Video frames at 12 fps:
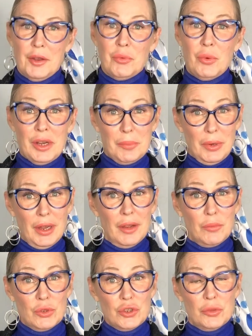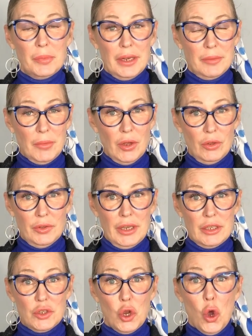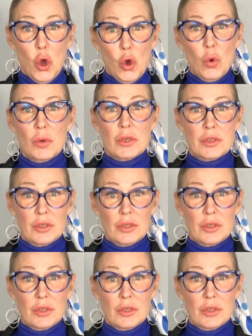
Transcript: When applying WoodUbend mouldings, always